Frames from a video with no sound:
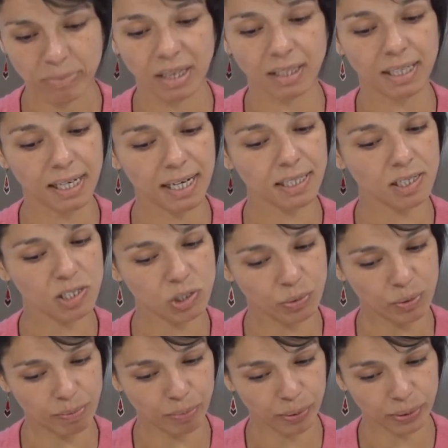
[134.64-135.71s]
The latest
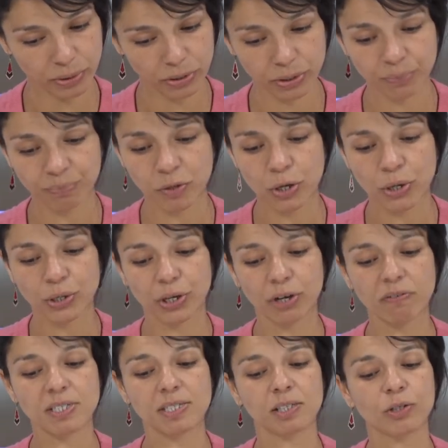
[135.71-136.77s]
report
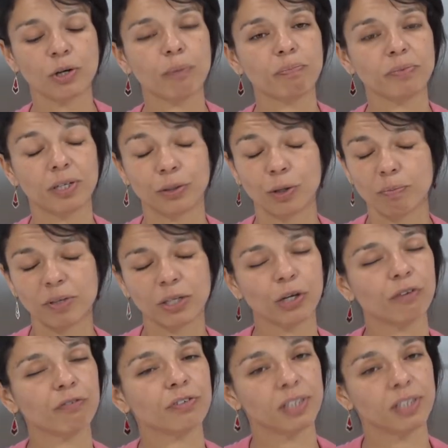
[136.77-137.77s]
covers the, trop- the topic of